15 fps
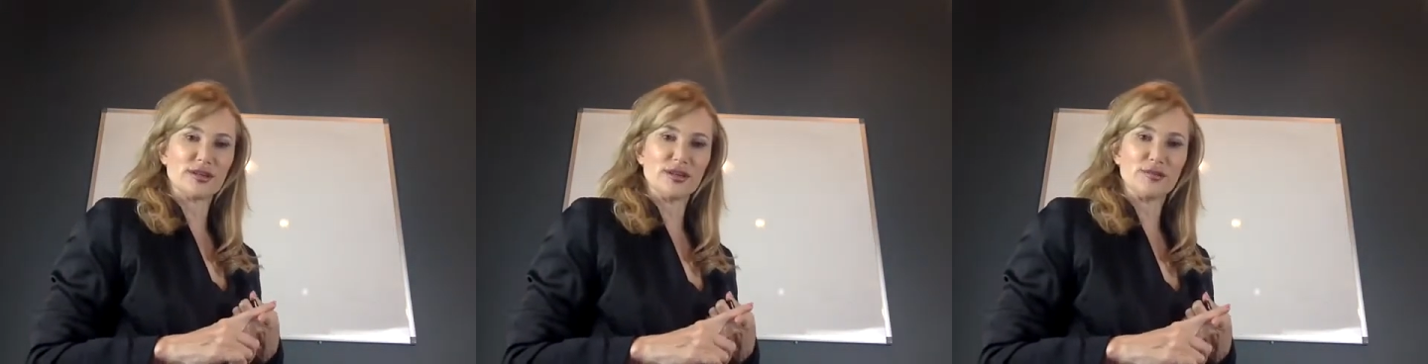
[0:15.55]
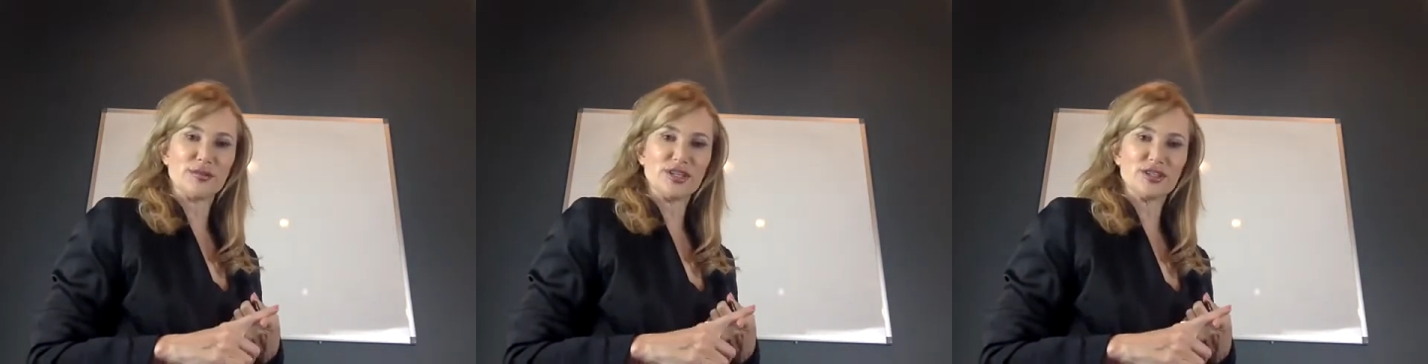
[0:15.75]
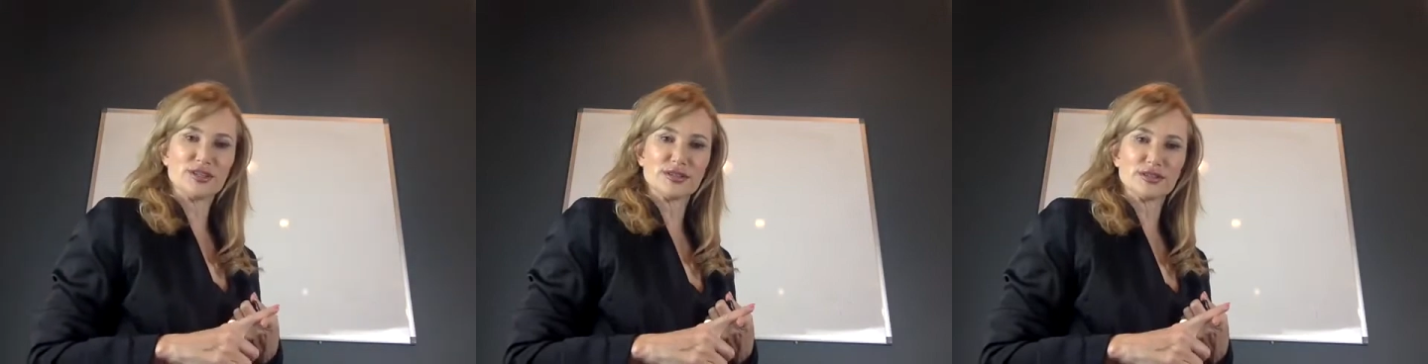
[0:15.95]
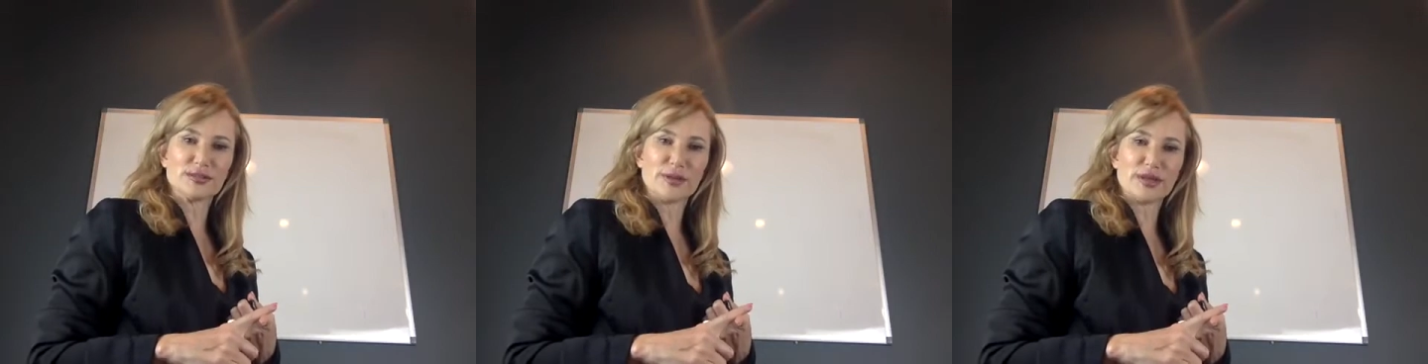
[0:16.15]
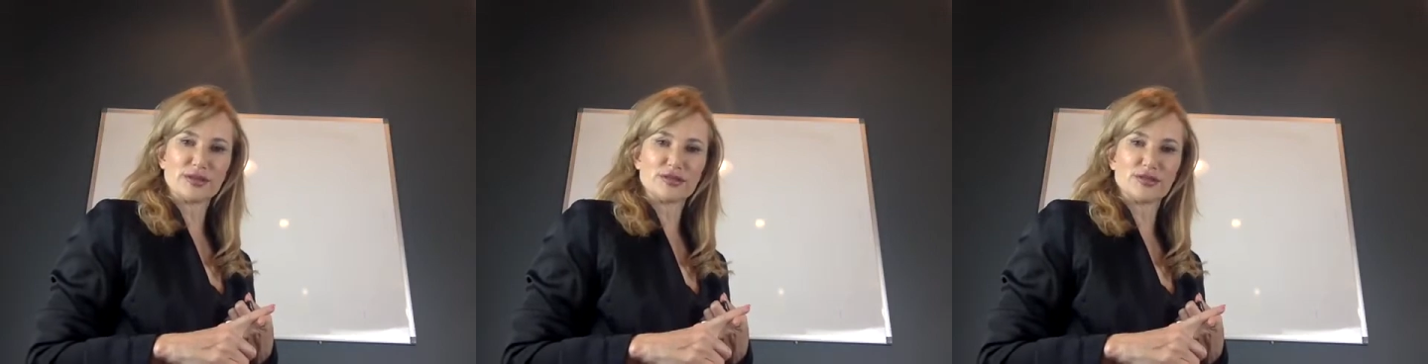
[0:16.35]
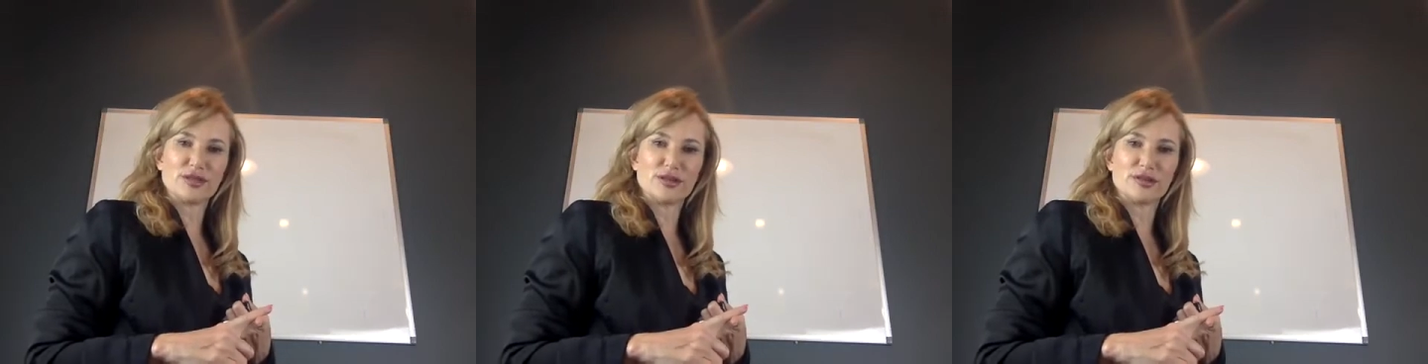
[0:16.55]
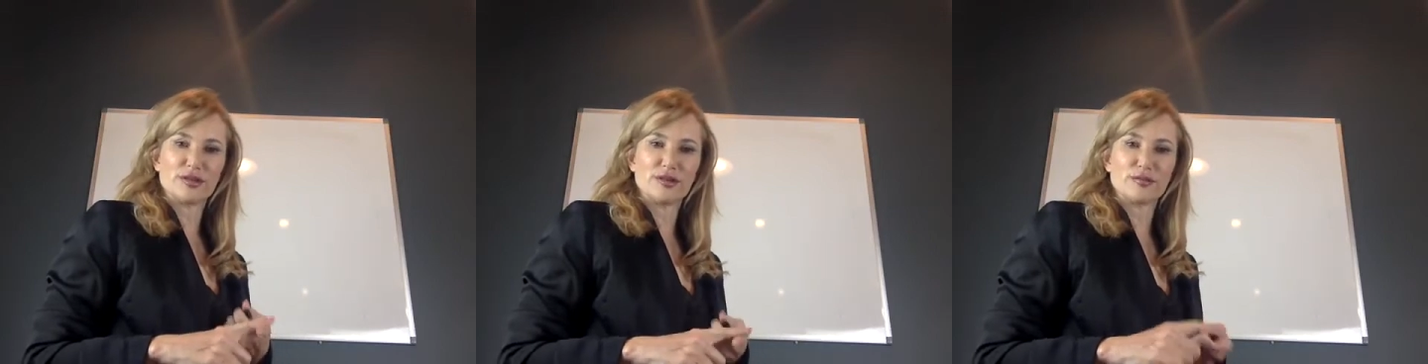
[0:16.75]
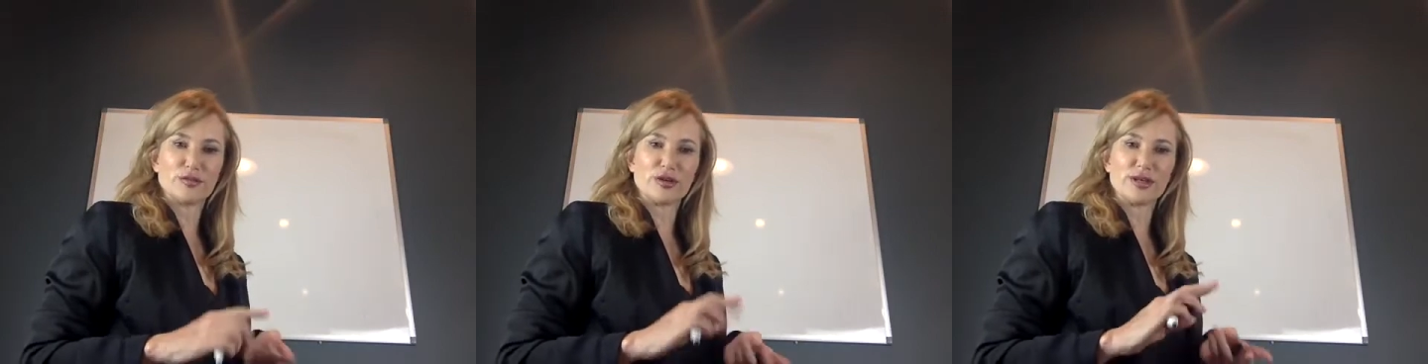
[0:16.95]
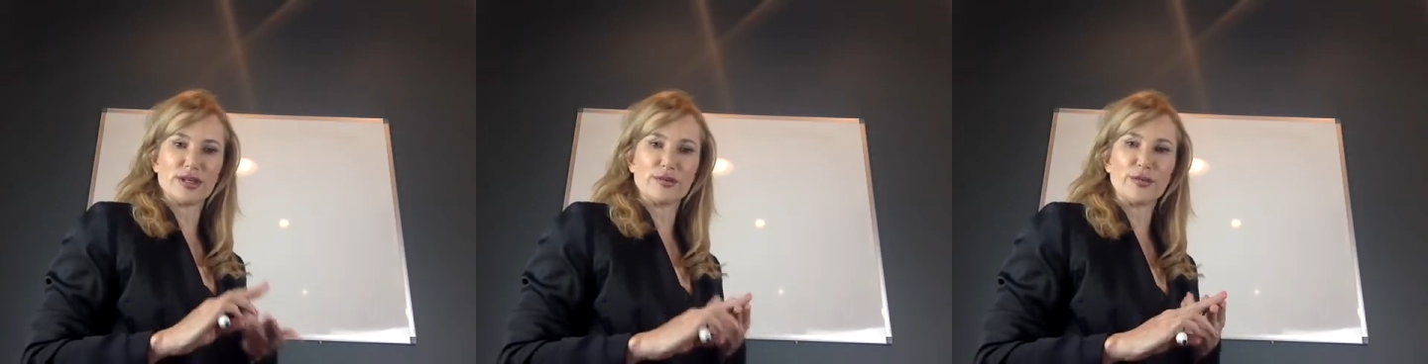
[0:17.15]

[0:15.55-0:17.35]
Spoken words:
emission spectrum or an